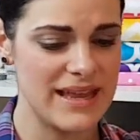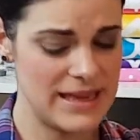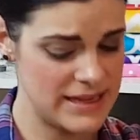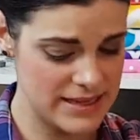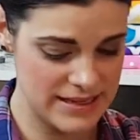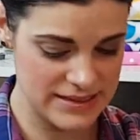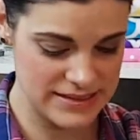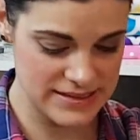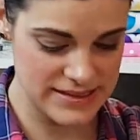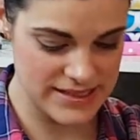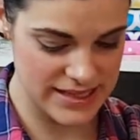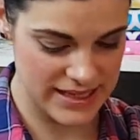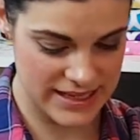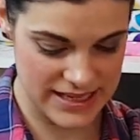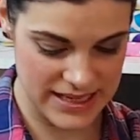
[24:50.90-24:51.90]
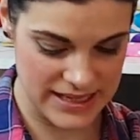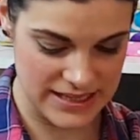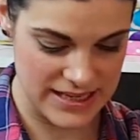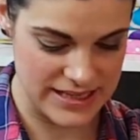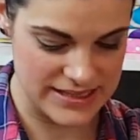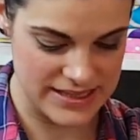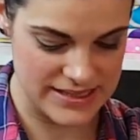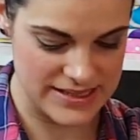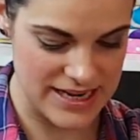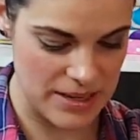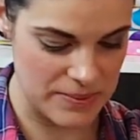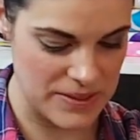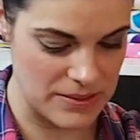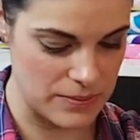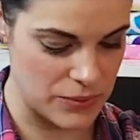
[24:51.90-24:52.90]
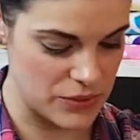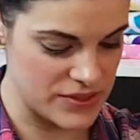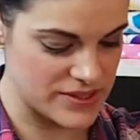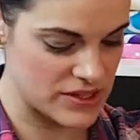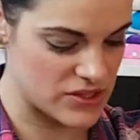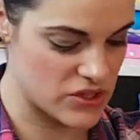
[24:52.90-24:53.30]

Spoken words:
is, again, it's a snapping booster.